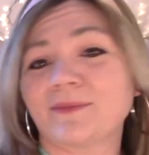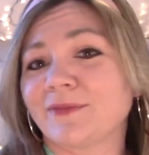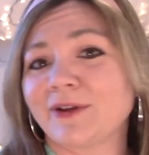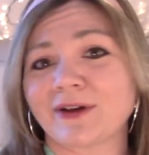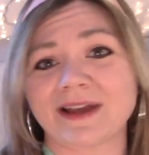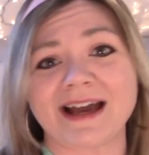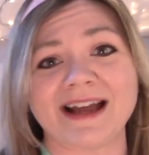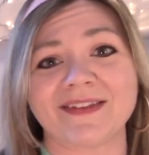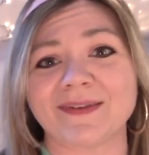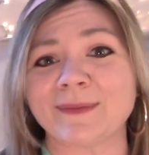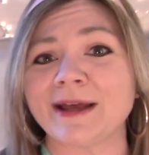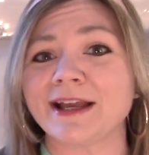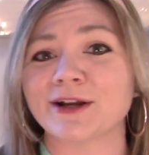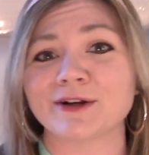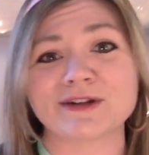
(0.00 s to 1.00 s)
Look, guys, I'm
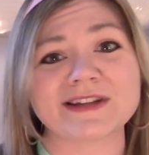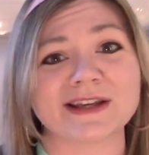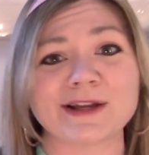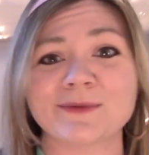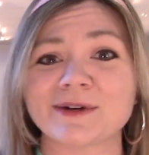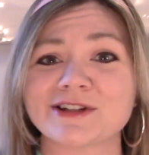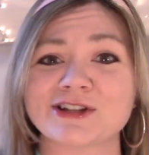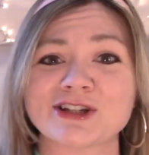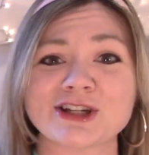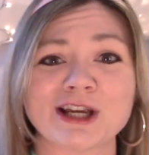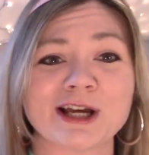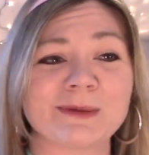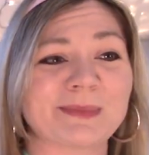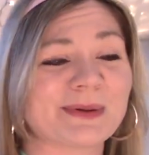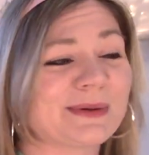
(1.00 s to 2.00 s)
not here to tell you what to
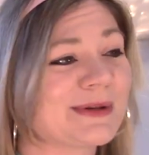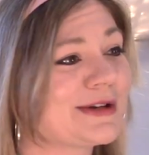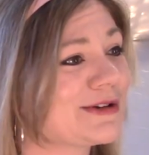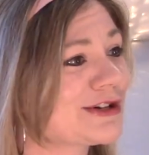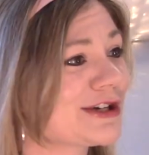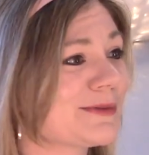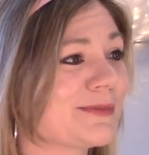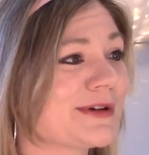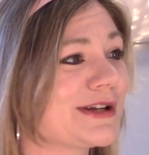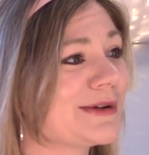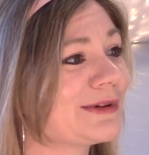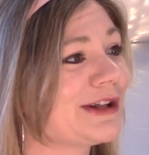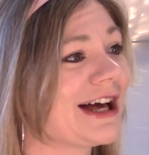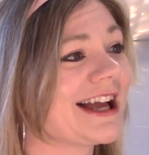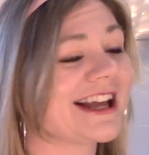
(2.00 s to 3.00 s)
ship. You ship what you
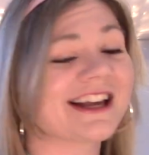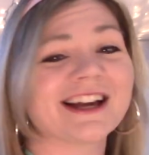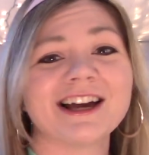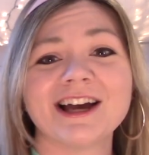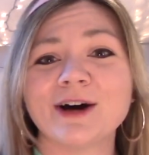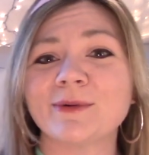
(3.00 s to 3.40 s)
like.